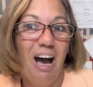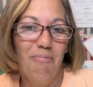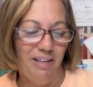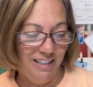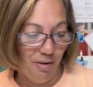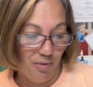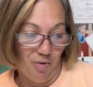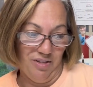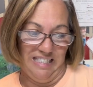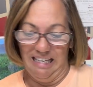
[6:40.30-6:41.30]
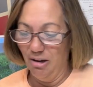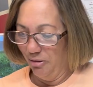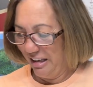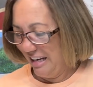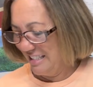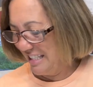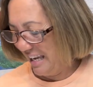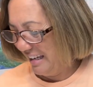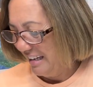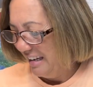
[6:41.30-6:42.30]
I mean, they were on sale, can I
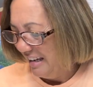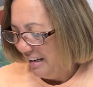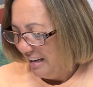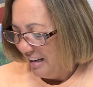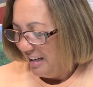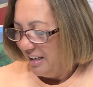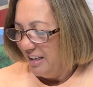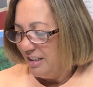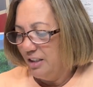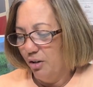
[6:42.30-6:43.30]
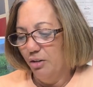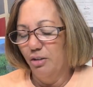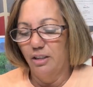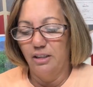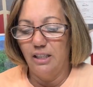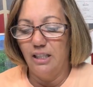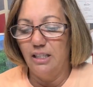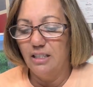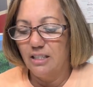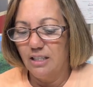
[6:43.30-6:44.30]
say? Y'all, look
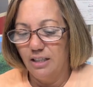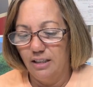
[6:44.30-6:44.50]
these.